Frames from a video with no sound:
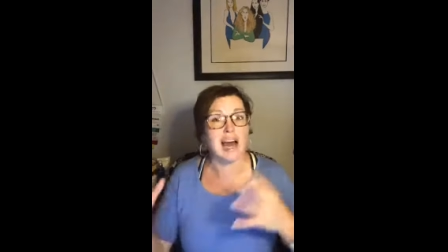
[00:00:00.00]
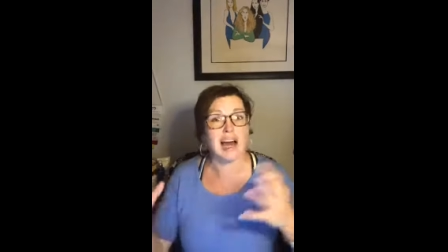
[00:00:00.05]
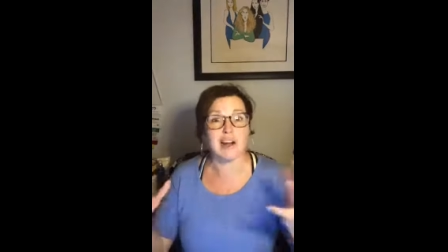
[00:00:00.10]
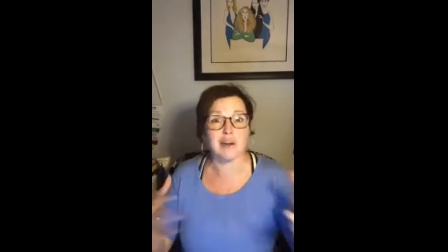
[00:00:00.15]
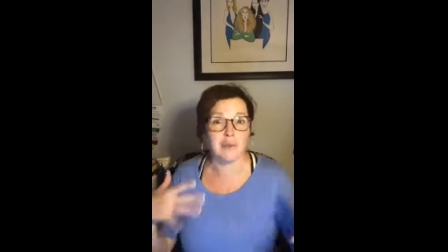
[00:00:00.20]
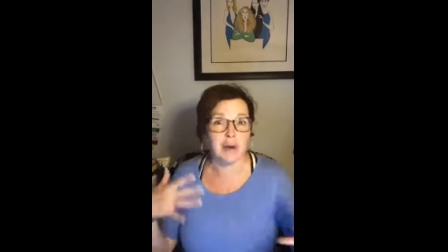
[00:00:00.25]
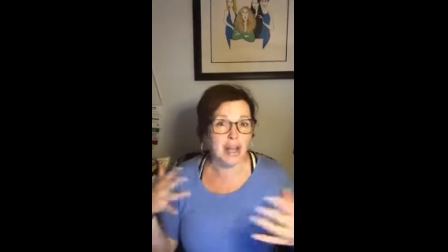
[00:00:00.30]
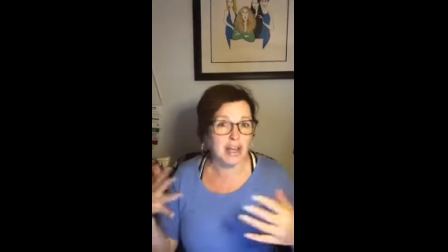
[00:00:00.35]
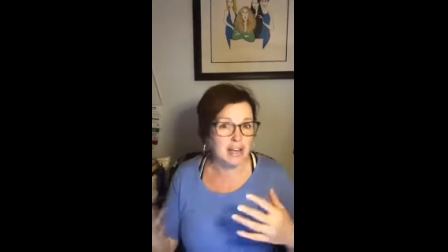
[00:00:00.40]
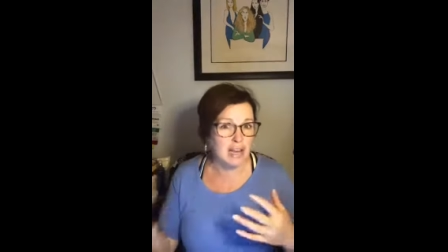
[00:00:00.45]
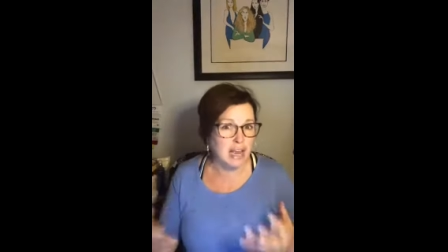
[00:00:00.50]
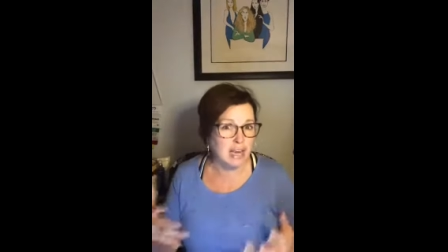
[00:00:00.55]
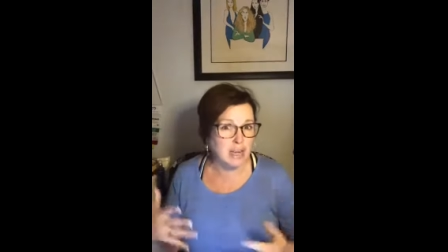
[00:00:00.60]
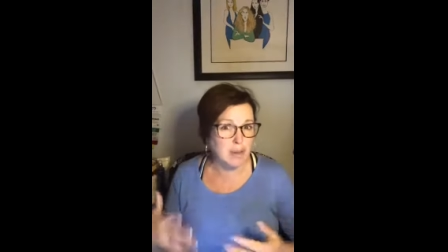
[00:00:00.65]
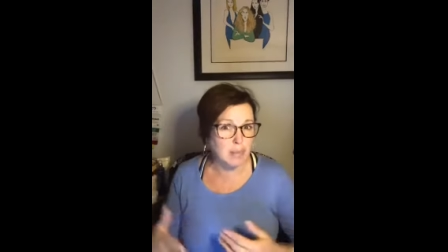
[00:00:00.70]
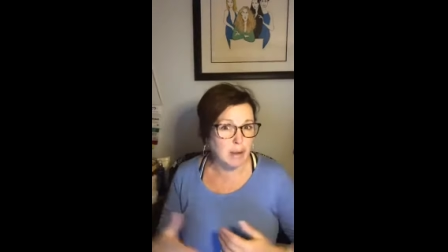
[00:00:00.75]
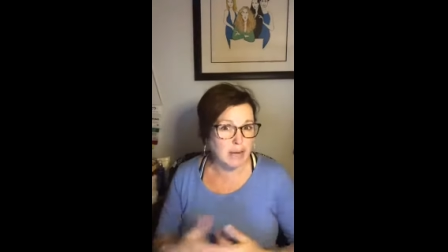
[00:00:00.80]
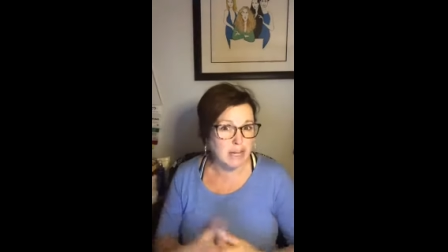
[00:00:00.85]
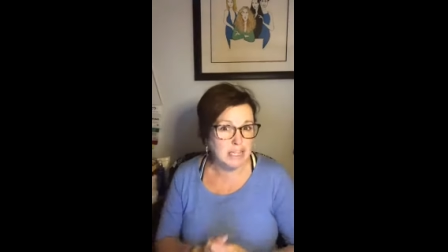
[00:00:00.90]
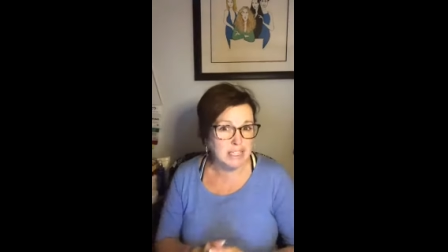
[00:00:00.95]
not around
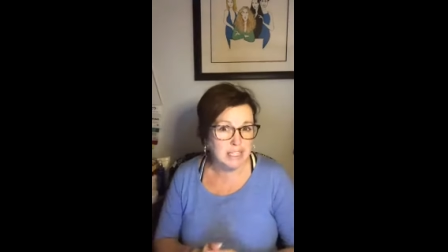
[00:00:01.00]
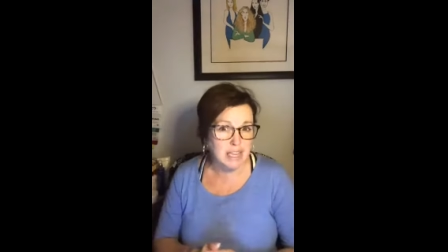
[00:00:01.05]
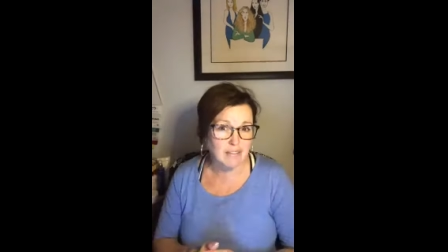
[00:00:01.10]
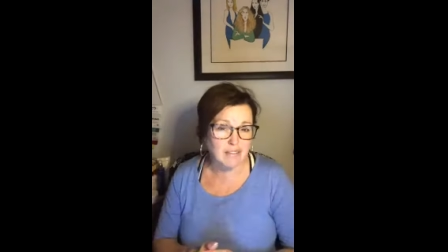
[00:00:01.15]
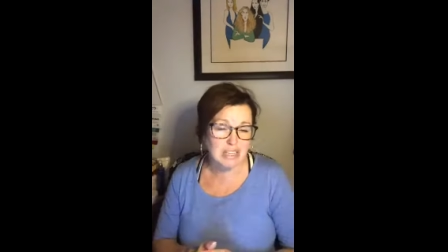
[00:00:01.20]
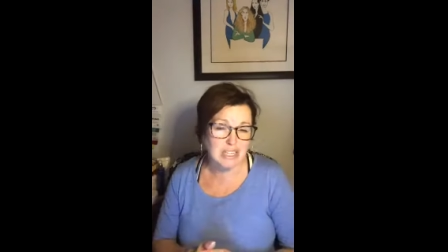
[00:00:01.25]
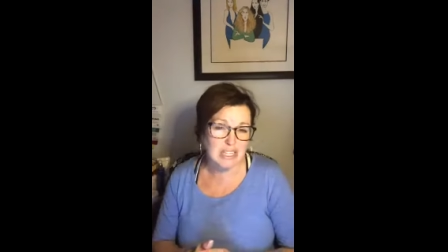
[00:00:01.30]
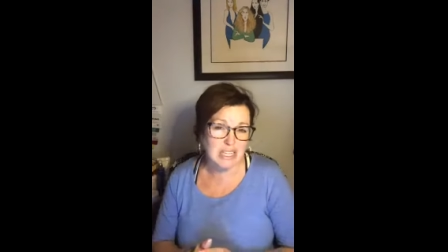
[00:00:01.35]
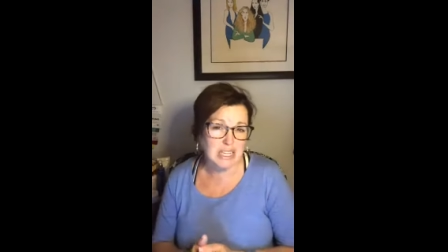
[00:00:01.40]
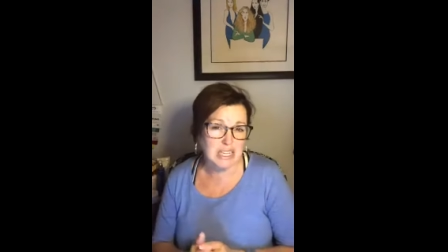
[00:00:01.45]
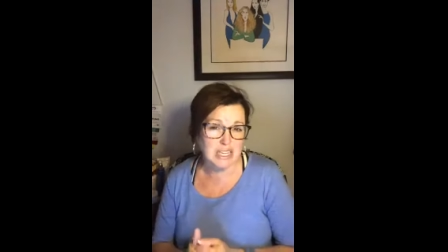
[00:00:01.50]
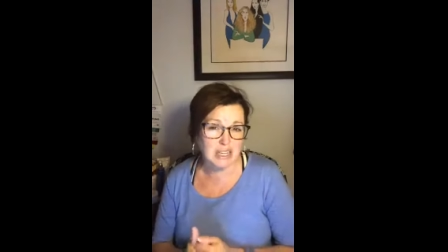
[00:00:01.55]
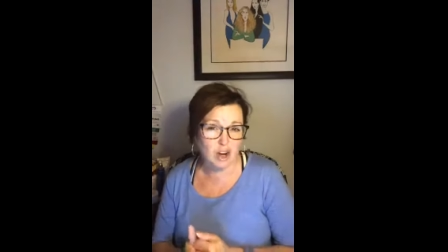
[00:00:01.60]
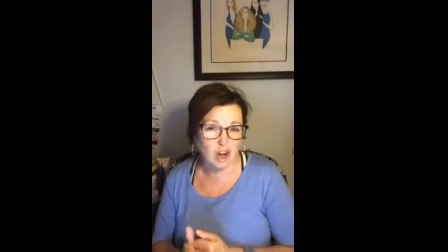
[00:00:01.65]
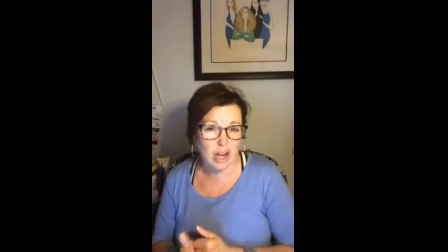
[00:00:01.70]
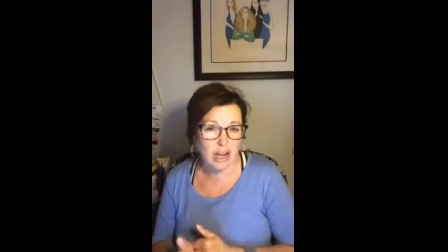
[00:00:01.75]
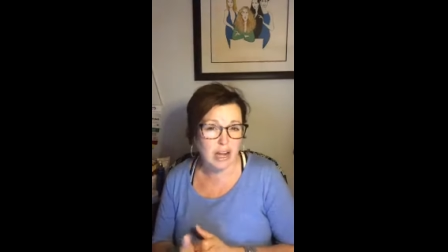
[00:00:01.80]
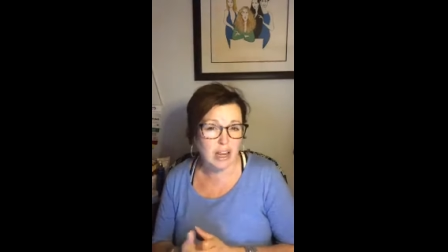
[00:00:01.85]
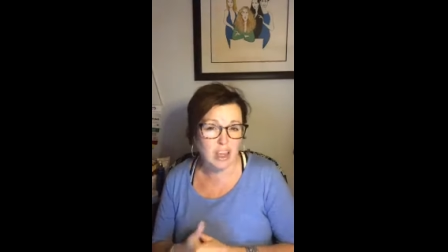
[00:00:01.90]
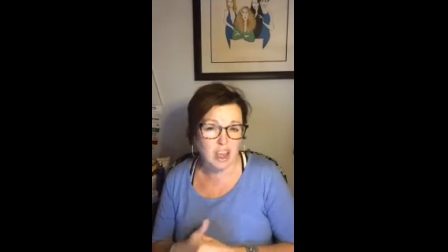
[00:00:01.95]
anybody 17
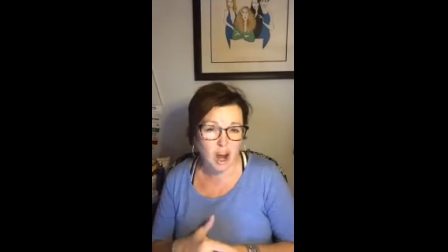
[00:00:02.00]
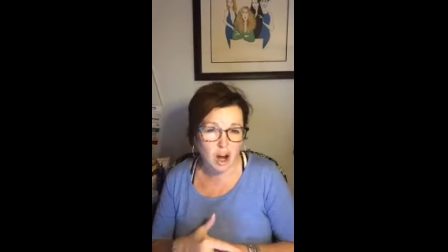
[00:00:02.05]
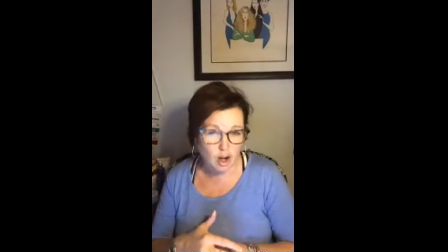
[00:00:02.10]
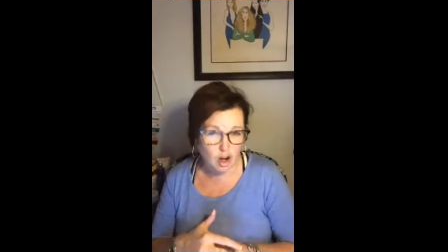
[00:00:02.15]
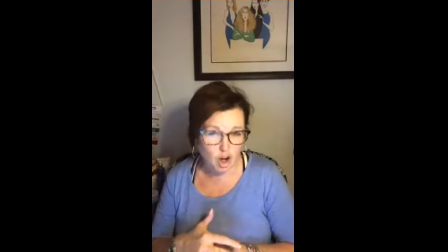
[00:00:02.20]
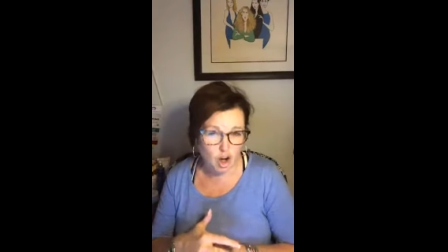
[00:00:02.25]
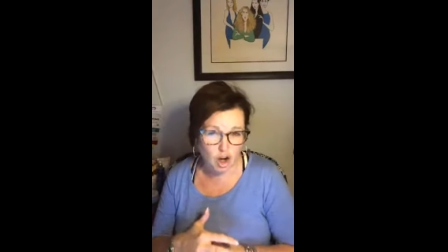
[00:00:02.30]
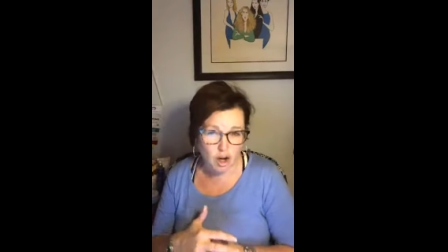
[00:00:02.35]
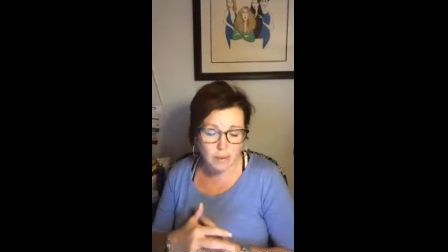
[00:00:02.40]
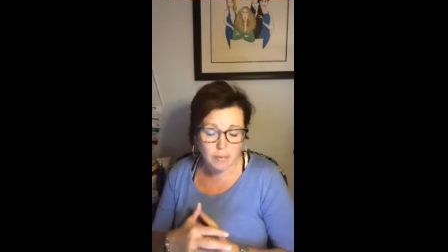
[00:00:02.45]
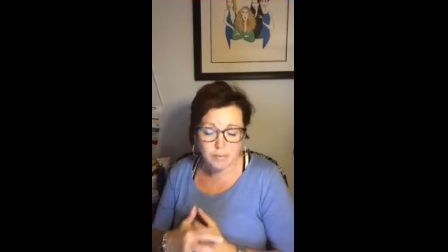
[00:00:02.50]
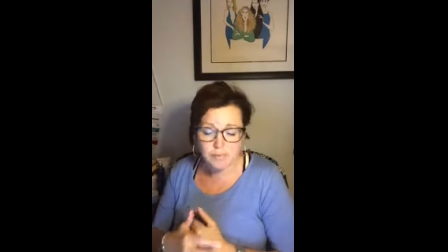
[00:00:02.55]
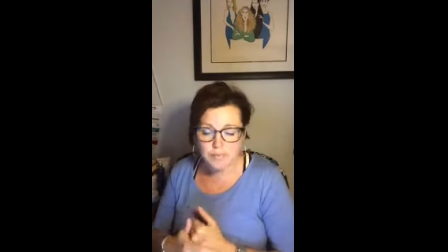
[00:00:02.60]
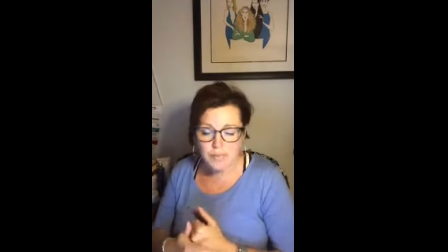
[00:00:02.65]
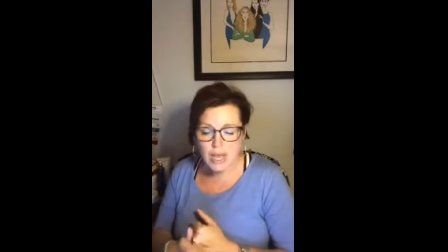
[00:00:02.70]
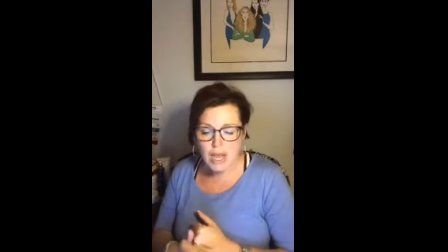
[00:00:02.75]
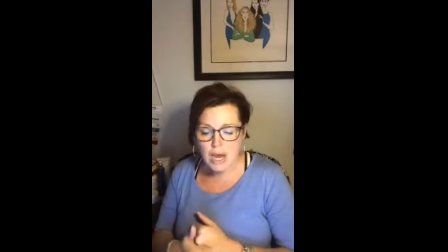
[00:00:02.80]
and younger.